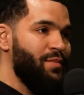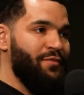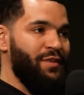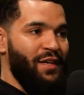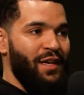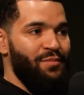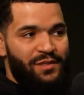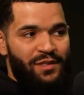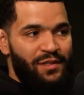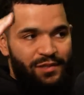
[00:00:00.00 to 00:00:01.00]
if the game
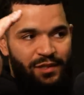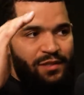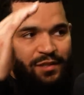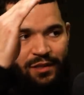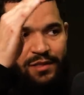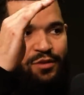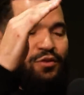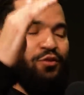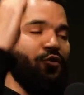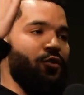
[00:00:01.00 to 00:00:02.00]
is going to continue
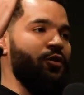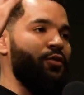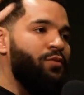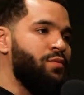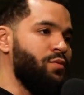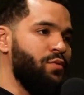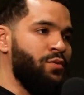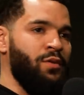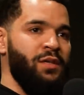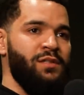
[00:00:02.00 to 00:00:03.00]
to grow, you
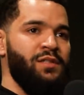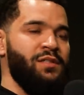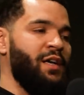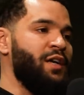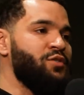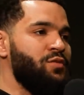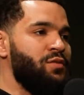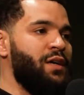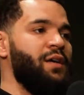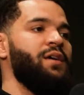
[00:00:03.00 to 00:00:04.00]
know, it's just natural
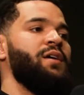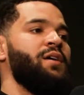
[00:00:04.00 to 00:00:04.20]
that